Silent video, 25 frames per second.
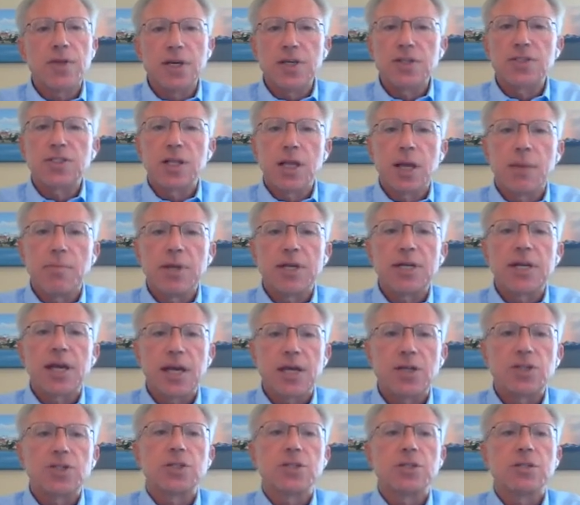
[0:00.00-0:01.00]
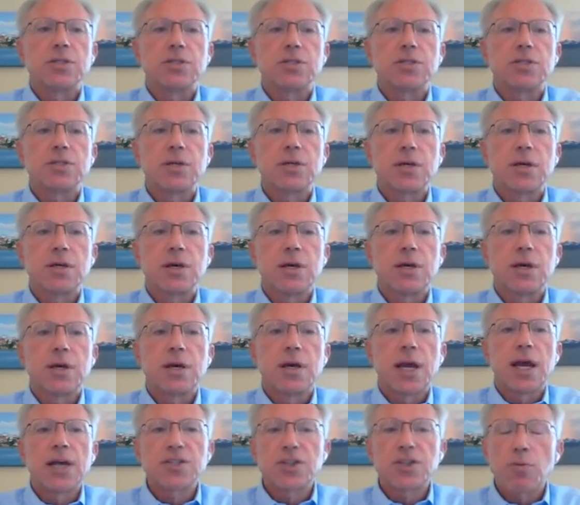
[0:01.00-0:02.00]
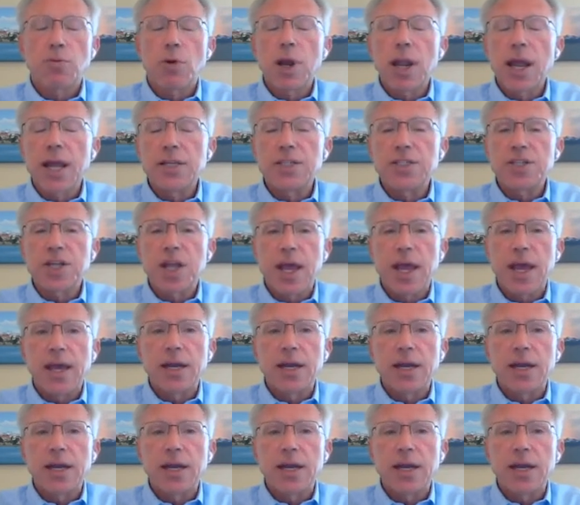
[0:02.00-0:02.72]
these limitations. As it relates to